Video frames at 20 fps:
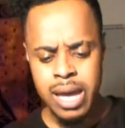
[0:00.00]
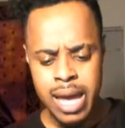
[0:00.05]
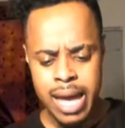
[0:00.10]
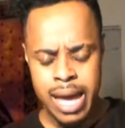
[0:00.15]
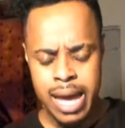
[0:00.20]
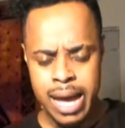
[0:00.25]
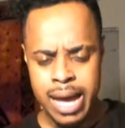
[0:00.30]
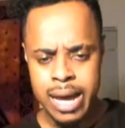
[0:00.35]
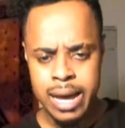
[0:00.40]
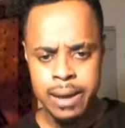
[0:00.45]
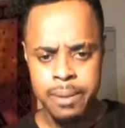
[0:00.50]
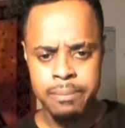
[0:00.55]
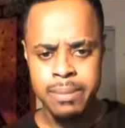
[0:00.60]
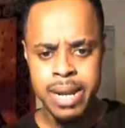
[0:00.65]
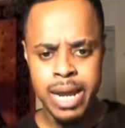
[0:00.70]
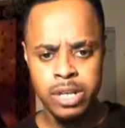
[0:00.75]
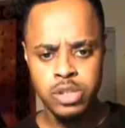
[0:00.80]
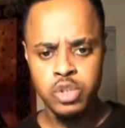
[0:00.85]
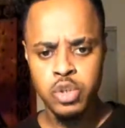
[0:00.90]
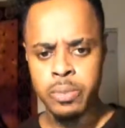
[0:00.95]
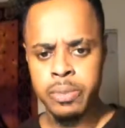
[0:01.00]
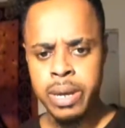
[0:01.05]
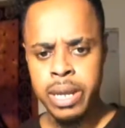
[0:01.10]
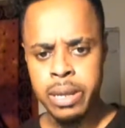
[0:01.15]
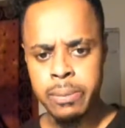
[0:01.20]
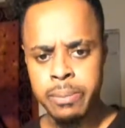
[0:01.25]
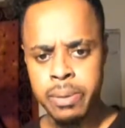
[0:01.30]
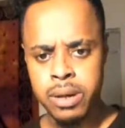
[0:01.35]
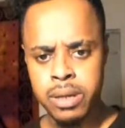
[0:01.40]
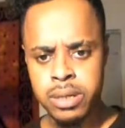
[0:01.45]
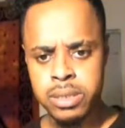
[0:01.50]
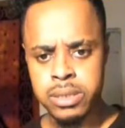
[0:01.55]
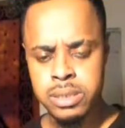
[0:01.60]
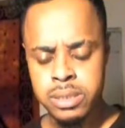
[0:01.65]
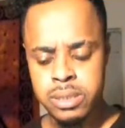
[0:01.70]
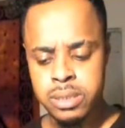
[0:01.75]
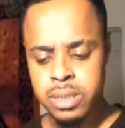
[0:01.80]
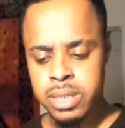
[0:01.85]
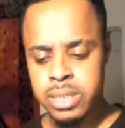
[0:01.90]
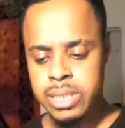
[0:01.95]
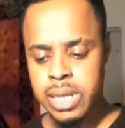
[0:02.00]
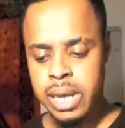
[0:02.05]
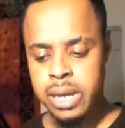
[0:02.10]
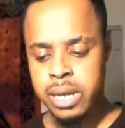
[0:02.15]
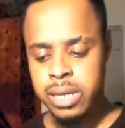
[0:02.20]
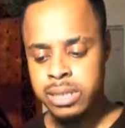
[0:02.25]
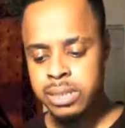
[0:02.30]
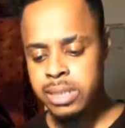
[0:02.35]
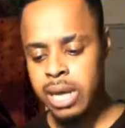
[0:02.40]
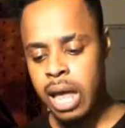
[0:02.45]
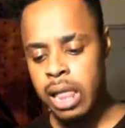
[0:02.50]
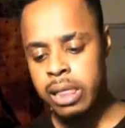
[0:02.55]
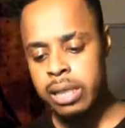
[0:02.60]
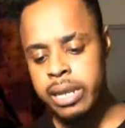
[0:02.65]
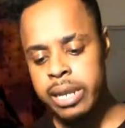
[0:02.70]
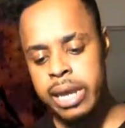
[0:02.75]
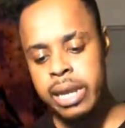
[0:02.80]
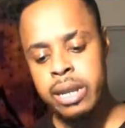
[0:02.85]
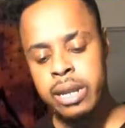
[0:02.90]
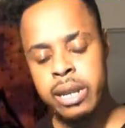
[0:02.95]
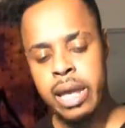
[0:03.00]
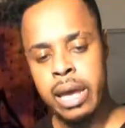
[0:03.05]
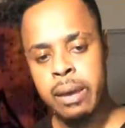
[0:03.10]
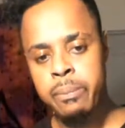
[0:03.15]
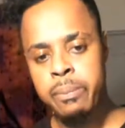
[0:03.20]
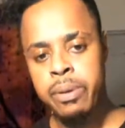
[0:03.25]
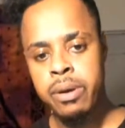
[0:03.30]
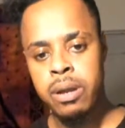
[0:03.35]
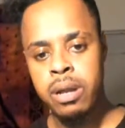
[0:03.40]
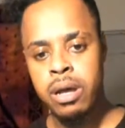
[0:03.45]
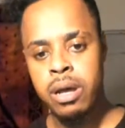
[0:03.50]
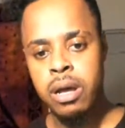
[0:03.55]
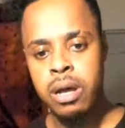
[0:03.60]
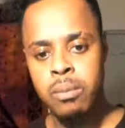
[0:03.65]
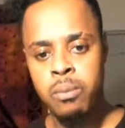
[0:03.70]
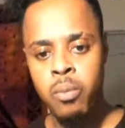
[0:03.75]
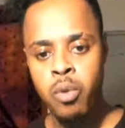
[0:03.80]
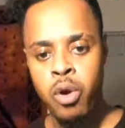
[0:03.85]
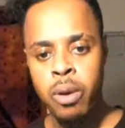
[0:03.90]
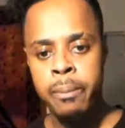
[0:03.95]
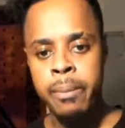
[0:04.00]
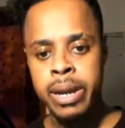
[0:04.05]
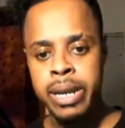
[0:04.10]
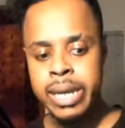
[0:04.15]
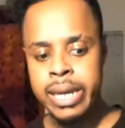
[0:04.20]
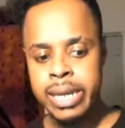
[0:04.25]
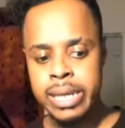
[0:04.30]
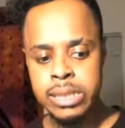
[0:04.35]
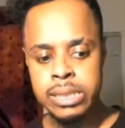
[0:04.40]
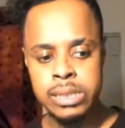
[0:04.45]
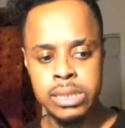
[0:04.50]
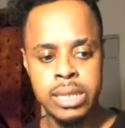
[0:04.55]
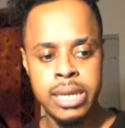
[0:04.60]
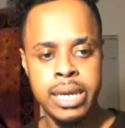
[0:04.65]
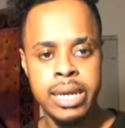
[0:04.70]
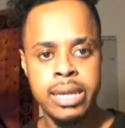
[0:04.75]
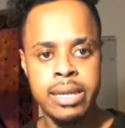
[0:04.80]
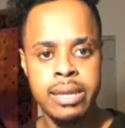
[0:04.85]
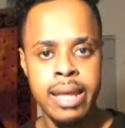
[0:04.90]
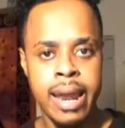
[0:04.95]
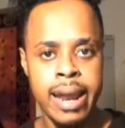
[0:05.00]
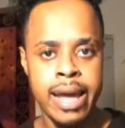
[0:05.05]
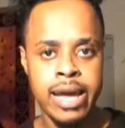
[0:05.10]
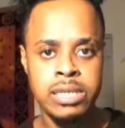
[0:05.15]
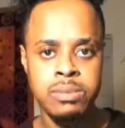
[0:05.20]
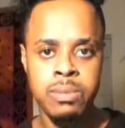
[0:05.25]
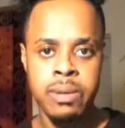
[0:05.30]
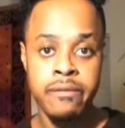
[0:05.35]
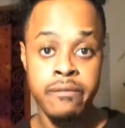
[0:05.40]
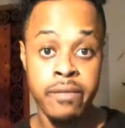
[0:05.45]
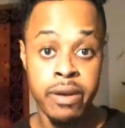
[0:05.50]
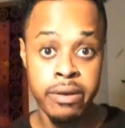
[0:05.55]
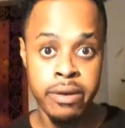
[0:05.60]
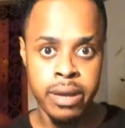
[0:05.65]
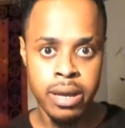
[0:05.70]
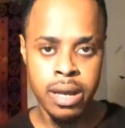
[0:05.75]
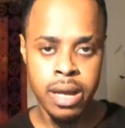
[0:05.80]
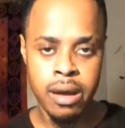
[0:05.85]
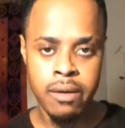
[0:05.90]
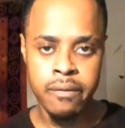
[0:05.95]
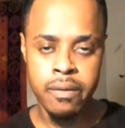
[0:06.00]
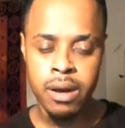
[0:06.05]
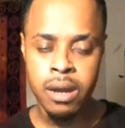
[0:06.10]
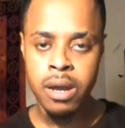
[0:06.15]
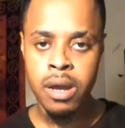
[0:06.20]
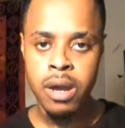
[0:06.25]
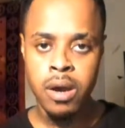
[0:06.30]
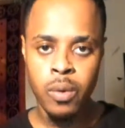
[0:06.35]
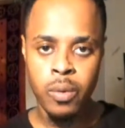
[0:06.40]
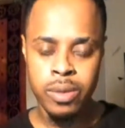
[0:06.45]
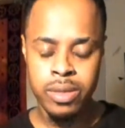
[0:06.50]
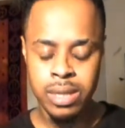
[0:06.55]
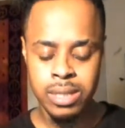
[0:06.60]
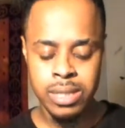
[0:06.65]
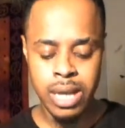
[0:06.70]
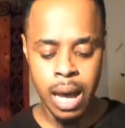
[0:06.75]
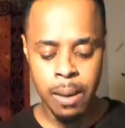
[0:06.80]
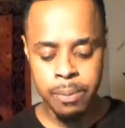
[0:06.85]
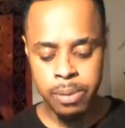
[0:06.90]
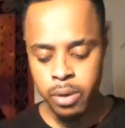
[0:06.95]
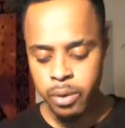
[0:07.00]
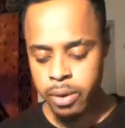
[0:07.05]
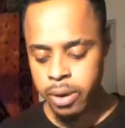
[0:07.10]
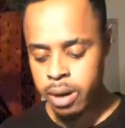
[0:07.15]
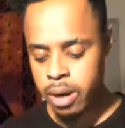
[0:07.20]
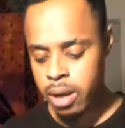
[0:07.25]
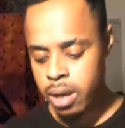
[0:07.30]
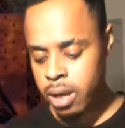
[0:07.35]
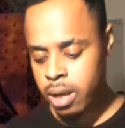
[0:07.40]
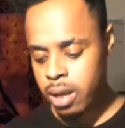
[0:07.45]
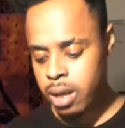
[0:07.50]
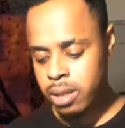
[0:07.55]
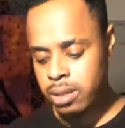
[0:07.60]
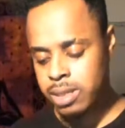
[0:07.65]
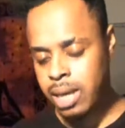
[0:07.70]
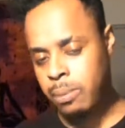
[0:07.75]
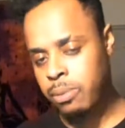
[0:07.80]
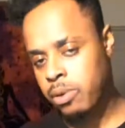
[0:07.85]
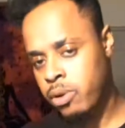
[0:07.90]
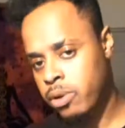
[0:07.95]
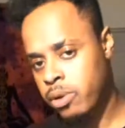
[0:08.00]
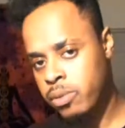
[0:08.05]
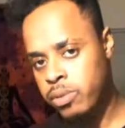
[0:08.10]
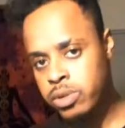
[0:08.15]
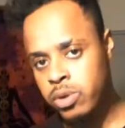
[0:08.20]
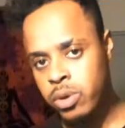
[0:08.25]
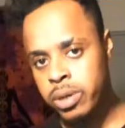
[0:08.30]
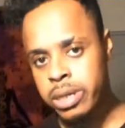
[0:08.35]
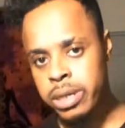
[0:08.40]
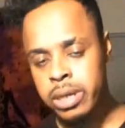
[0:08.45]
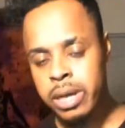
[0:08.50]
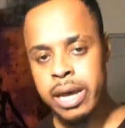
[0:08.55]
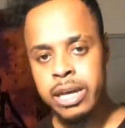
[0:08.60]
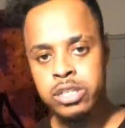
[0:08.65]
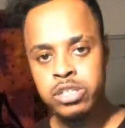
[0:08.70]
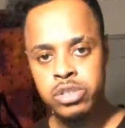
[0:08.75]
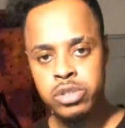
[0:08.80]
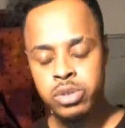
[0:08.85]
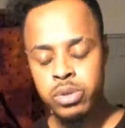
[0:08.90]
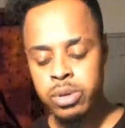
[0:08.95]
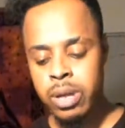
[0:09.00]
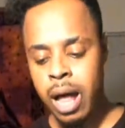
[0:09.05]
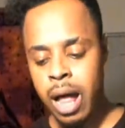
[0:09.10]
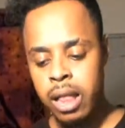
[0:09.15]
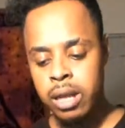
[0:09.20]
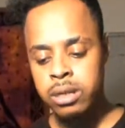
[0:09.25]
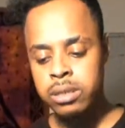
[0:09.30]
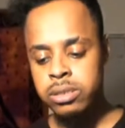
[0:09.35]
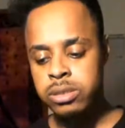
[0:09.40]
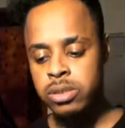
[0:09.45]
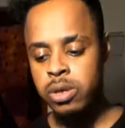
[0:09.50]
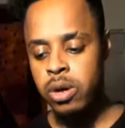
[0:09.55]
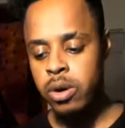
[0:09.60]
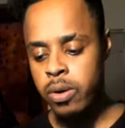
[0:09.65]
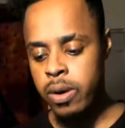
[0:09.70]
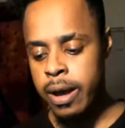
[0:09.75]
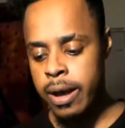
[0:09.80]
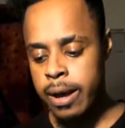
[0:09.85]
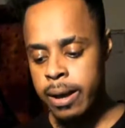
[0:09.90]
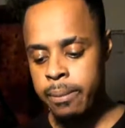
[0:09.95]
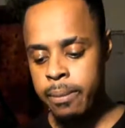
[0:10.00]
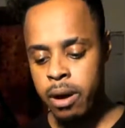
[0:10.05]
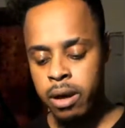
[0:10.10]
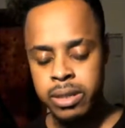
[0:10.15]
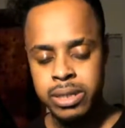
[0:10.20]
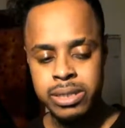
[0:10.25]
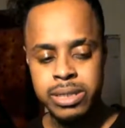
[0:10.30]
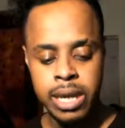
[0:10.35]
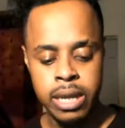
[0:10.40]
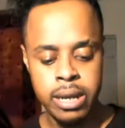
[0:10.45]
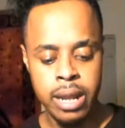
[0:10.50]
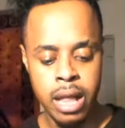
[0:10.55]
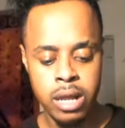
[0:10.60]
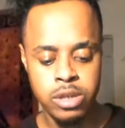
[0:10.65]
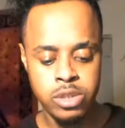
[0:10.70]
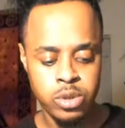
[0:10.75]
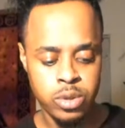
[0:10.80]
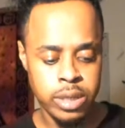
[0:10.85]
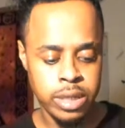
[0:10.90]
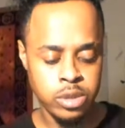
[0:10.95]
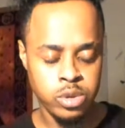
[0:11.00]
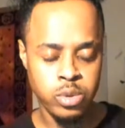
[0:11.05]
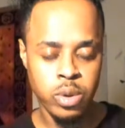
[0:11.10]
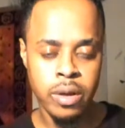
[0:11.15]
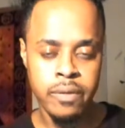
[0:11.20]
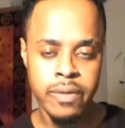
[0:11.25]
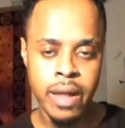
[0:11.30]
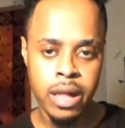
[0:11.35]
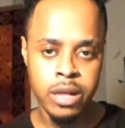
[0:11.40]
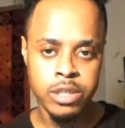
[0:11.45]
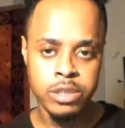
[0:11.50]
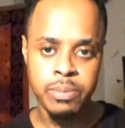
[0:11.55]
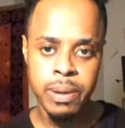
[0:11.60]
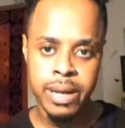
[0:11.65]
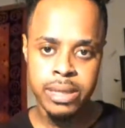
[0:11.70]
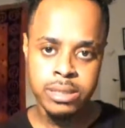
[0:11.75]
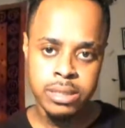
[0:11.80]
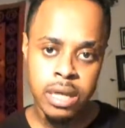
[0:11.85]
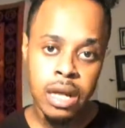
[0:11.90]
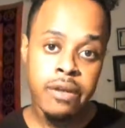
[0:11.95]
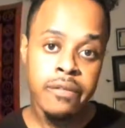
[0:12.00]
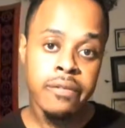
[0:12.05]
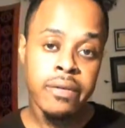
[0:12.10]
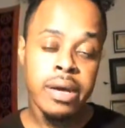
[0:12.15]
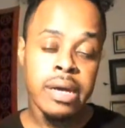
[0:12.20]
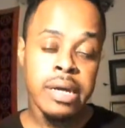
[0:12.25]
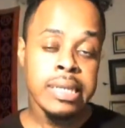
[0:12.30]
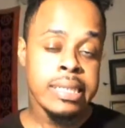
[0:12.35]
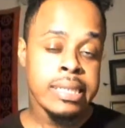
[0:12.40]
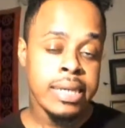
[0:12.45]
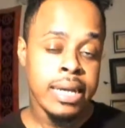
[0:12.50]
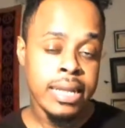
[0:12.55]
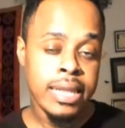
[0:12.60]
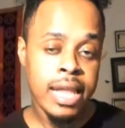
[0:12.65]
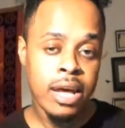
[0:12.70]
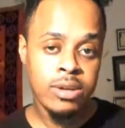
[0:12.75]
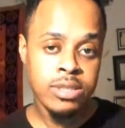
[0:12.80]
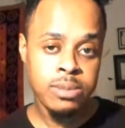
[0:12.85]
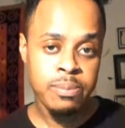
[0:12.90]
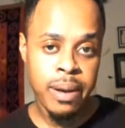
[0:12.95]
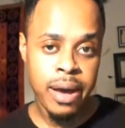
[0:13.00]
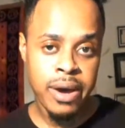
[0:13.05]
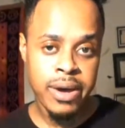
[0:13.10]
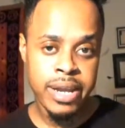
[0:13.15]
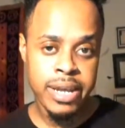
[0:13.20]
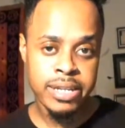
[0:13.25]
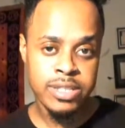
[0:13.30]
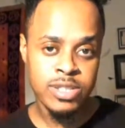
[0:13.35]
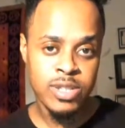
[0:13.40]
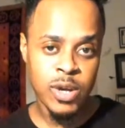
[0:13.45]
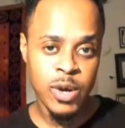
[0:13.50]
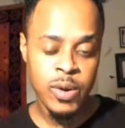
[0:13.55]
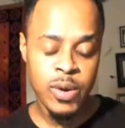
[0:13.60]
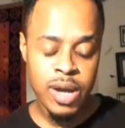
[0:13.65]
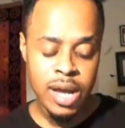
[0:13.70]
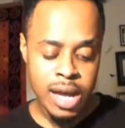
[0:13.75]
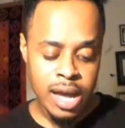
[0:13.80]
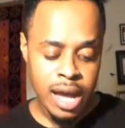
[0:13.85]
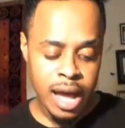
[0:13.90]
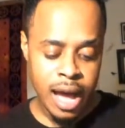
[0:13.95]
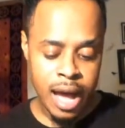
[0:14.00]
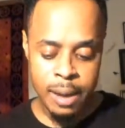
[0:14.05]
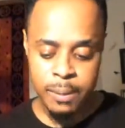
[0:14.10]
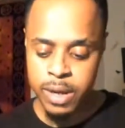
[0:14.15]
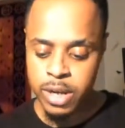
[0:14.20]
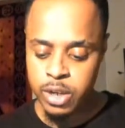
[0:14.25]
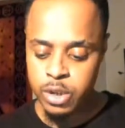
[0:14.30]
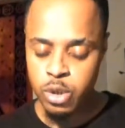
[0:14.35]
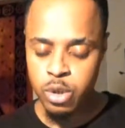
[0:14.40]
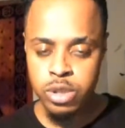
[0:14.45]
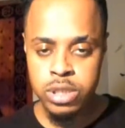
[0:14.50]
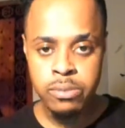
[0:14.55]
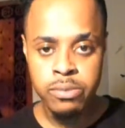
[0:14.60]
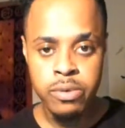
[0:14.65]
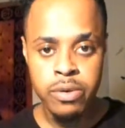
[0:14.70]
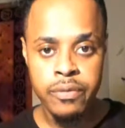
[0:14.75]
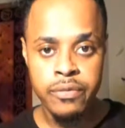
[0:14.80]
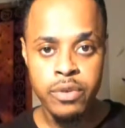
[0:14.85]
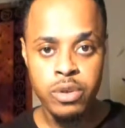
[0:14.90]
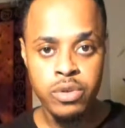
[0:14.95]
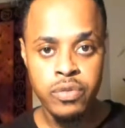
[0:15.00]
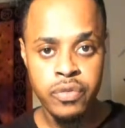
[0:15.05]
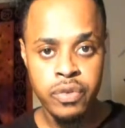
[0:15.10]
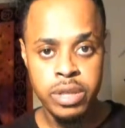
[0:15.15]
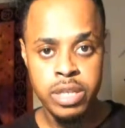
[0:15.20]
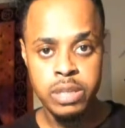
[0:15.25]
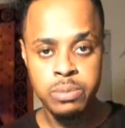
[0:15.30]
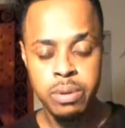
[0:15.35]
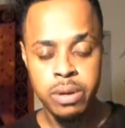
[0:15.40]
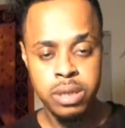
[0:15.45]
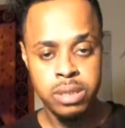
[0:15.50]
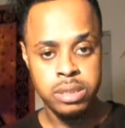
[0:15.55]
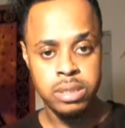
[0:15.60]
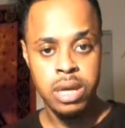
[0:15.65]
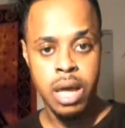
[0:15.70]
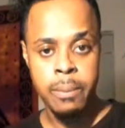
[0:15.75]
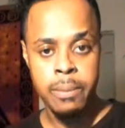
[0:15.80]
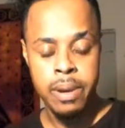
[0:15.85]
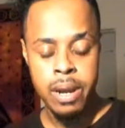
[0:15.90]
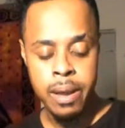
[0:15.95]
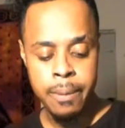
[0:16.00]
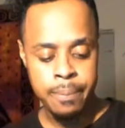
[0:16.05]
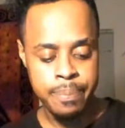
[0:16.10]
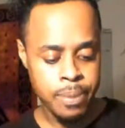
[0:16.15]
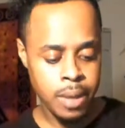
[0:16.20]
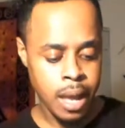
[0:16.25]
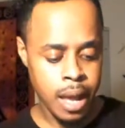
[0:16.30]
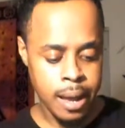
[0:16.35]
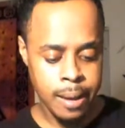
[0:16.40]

Not too many books because I consolidated and put more money into getting that X-Men variant cover with the top loader. Top loader was only an extra $2, so on the $10, so that was $12 by itself, and that was about it. So I'm gonna do some reviews for these books coming up.